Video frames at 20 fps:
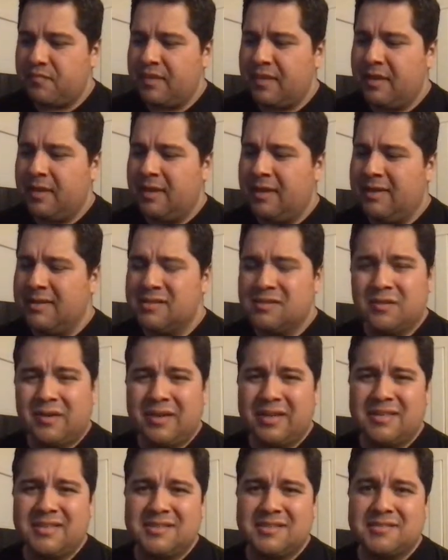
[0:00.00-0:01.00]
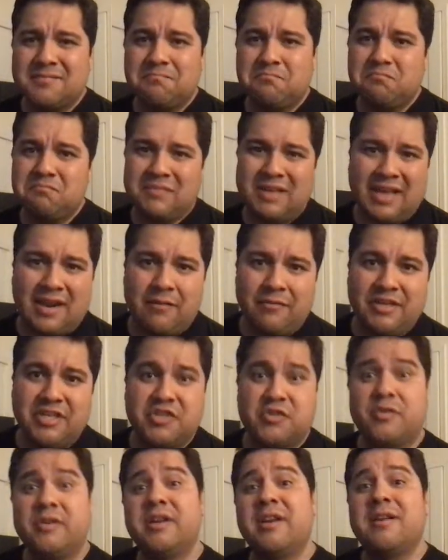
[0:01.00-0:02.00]
And so I just kind of
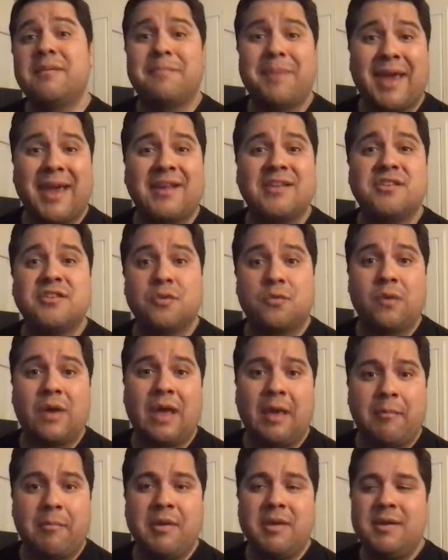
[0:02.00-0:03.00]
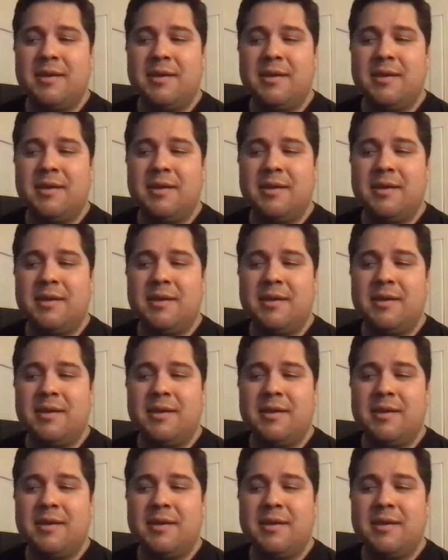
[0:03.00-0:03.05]
retreated back to the web.